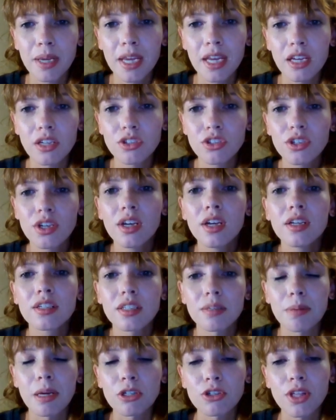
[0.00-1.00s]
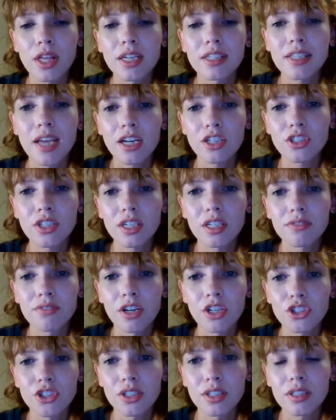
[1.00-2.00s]
the page to make sure that it's actually going to
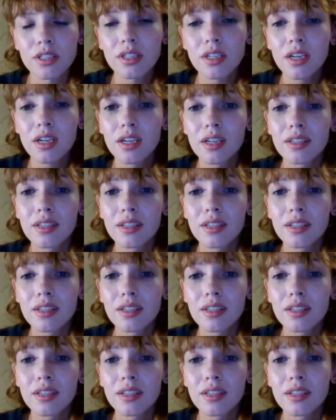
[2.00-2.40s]
function.